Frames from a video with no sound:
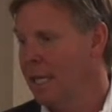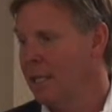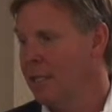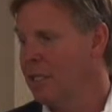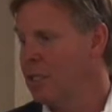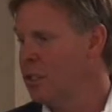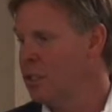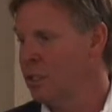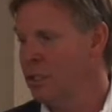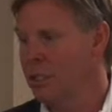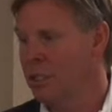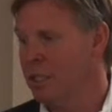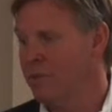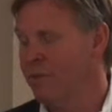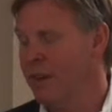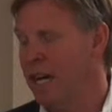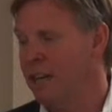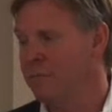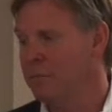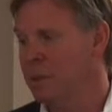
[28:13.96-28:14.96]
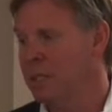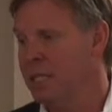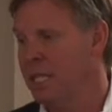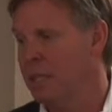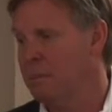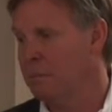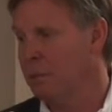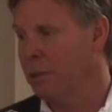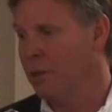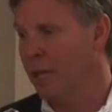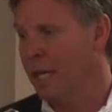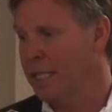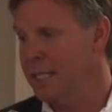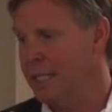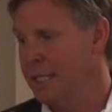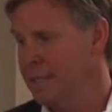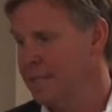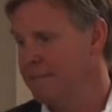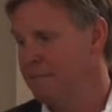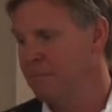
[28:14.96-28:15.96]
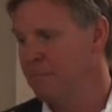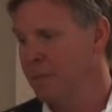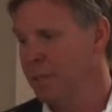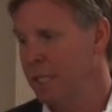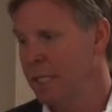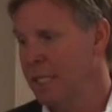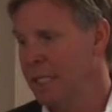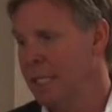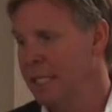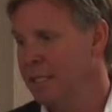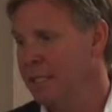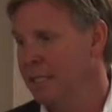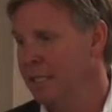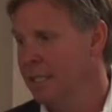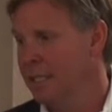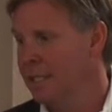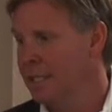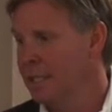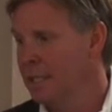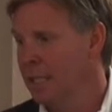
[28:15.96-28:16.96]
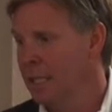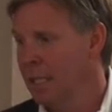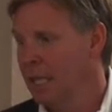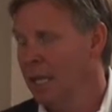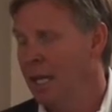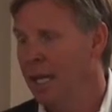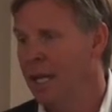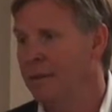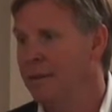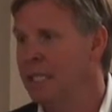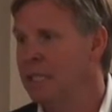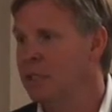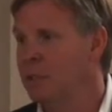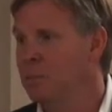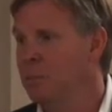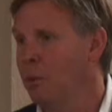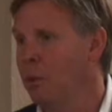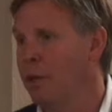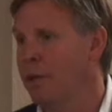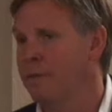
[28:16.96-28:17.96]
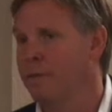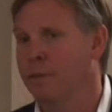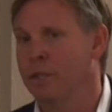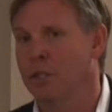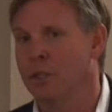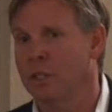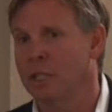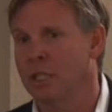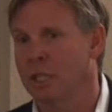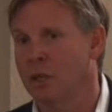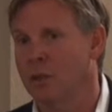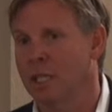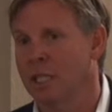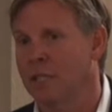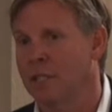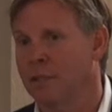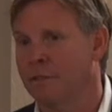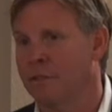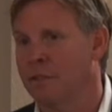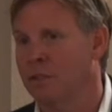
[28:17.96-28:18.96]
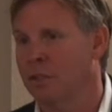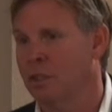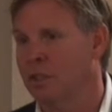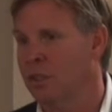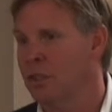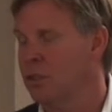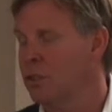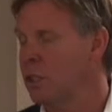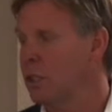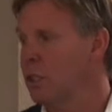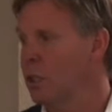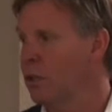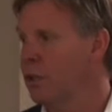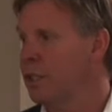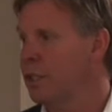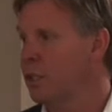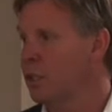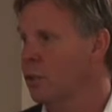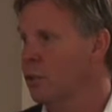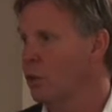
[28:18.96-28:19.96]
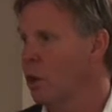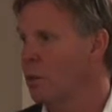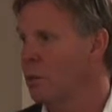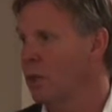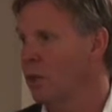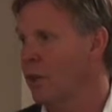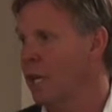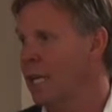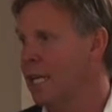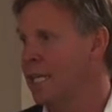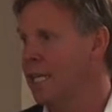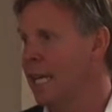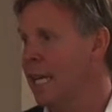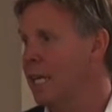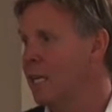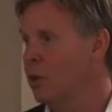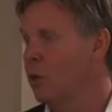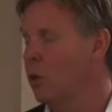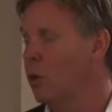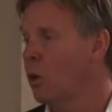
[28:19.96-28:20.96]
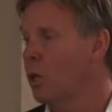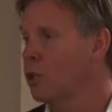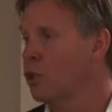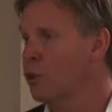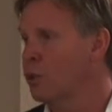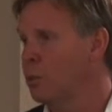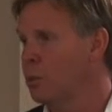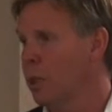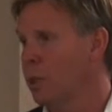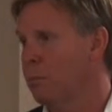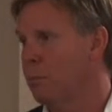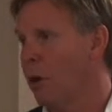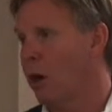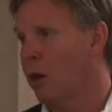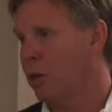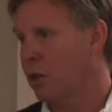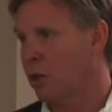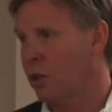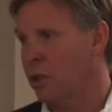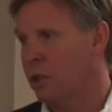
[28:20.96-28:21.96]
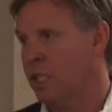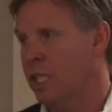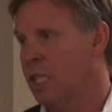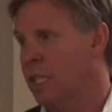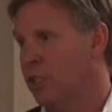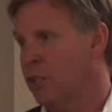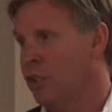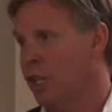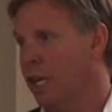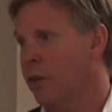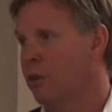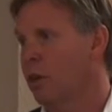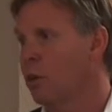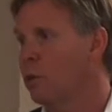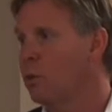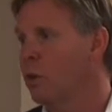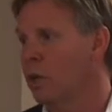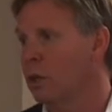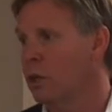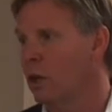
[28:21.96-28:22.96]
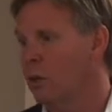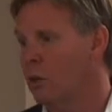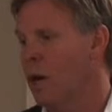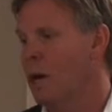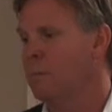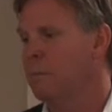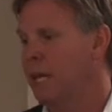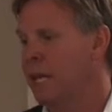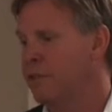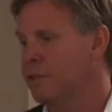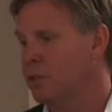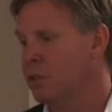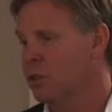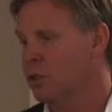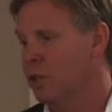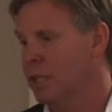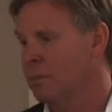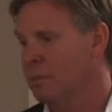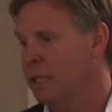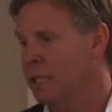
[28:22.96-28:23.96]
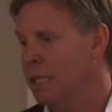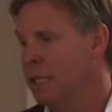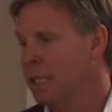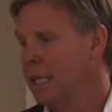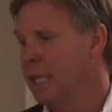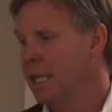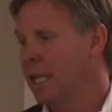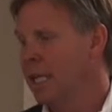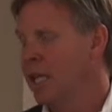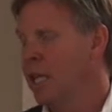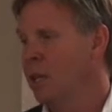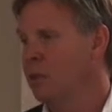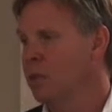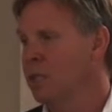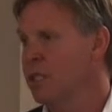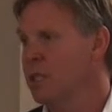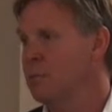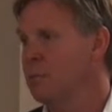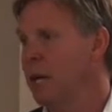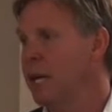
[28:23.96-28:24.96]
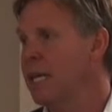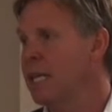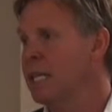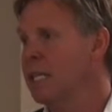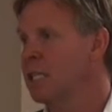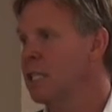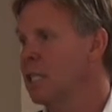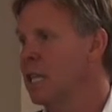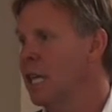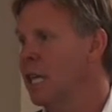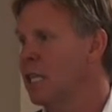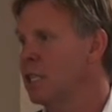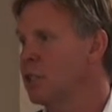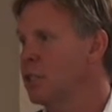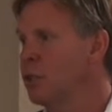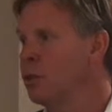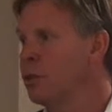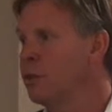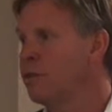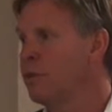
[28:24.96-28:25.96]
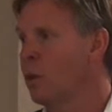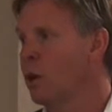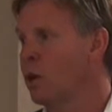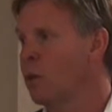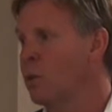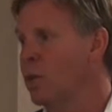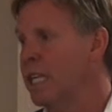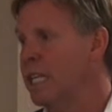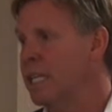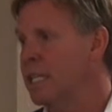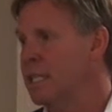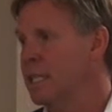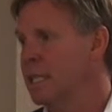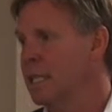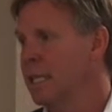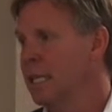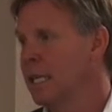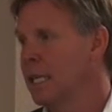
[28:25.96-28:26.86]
This is just 5% progress. Next. It's important for you to know and your physicians to know that the chromogranin A or tumor markers in general will go up after treatment. They will spike it at 2 to 4 weeks,